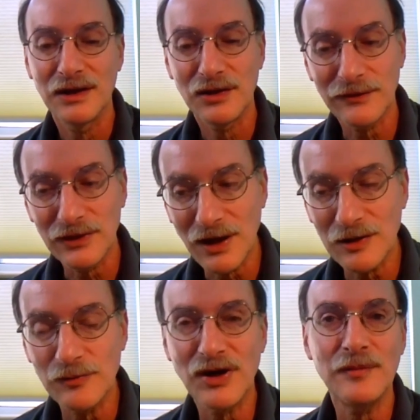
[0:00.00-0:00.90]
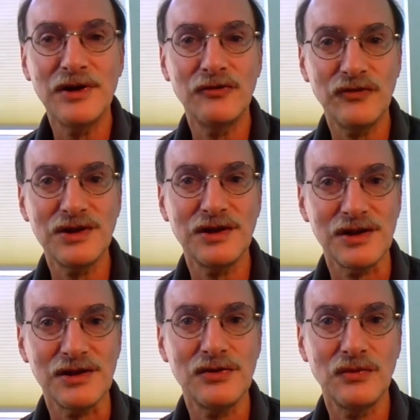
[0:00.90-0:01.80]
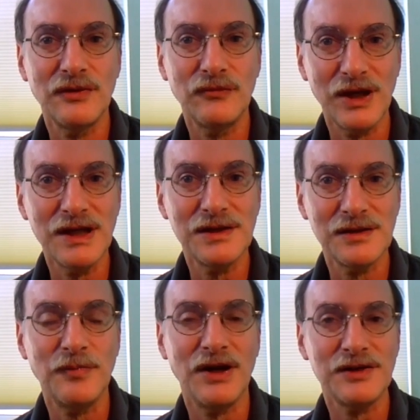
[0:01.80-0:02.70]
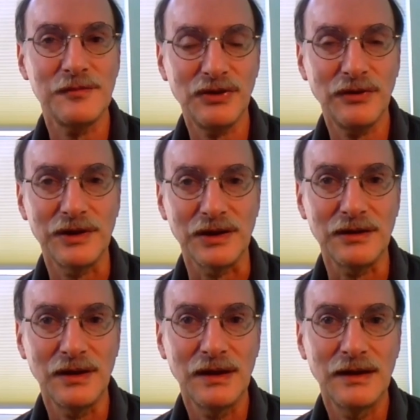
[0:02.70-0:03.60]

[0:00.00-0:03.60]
You have a lot of prominent physicists who have raised the possibility